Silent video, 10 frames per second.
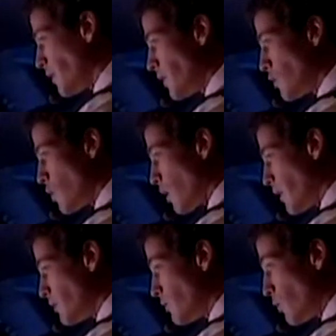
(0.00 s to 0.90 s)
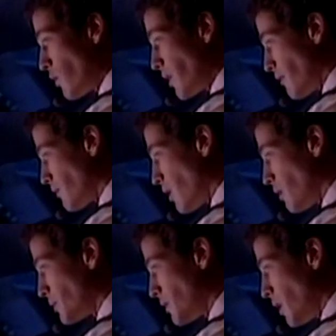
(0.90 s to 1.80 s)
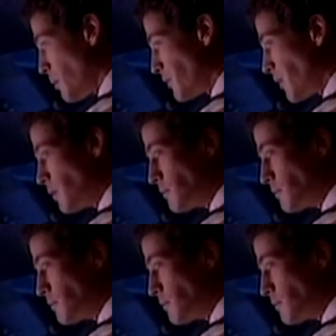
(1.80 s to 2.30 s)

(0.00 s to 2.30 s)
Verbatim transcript: in the QRH nor the FCOM. Can you help us out?